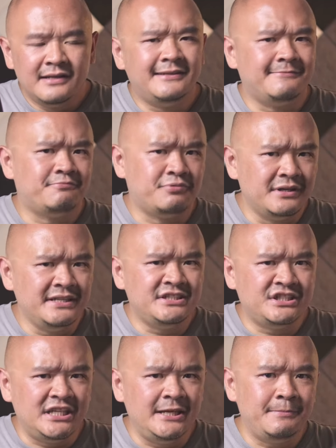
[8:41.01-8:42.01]
They're pretty
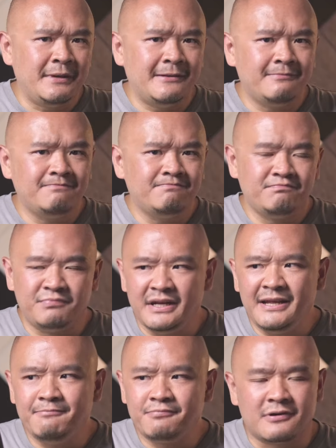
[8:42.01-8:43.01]
cheap and
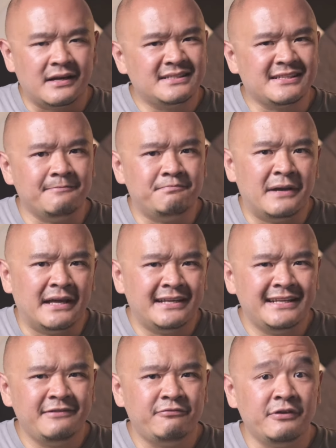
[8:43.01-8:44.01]
pretty price
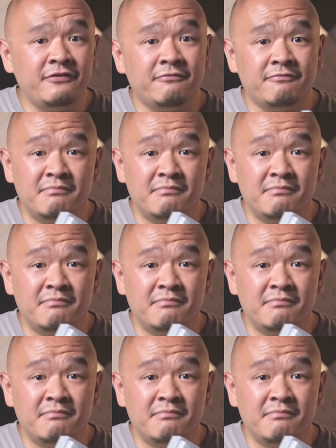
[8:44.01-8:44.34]
competitive with